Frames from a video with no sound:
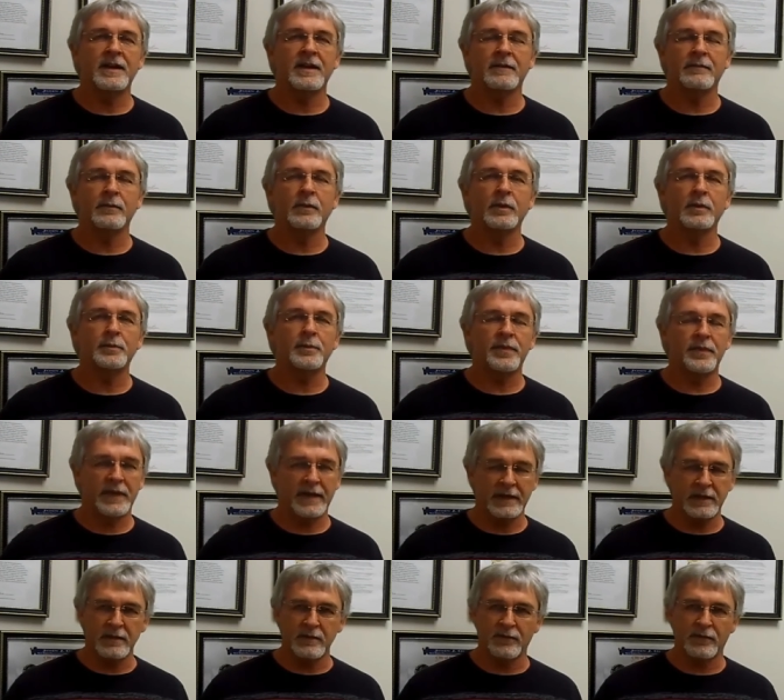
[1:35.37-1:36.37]
Uh, we want to
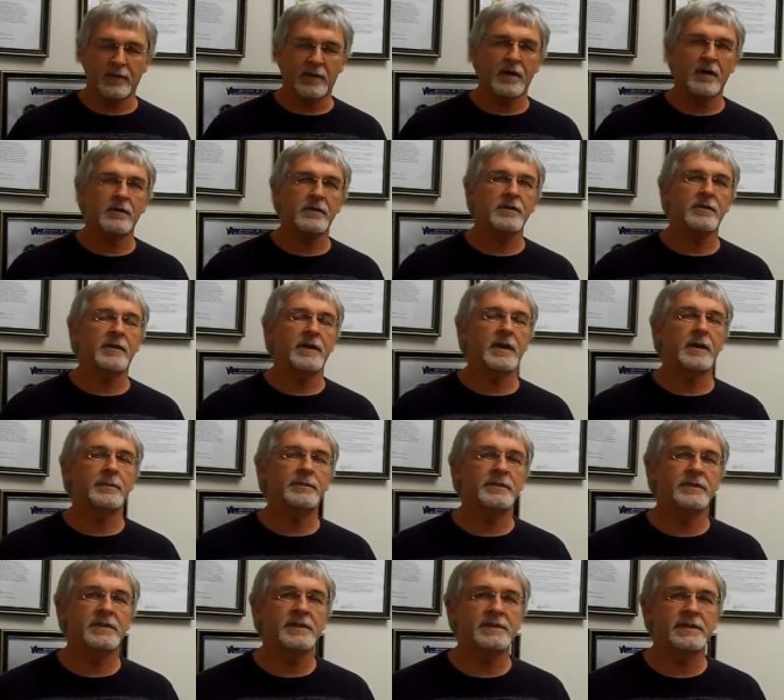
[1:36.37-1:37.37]
thank you for all your
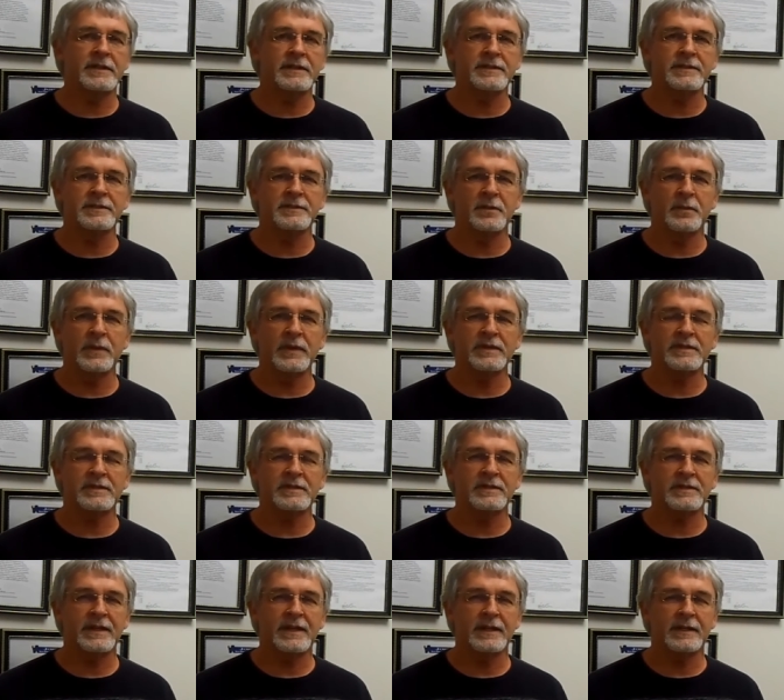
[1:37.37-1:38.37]
help to the citizens of
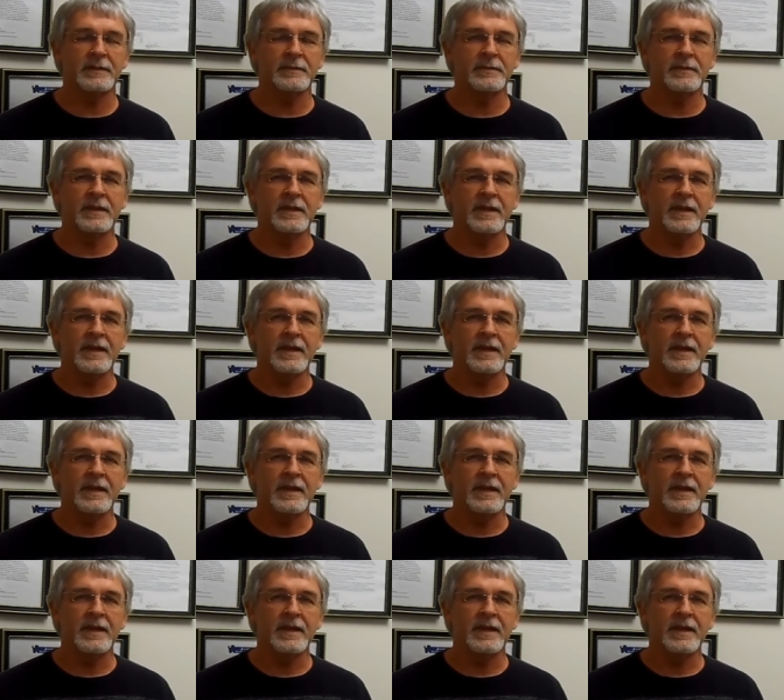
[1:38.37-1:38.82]
Winston-Salem,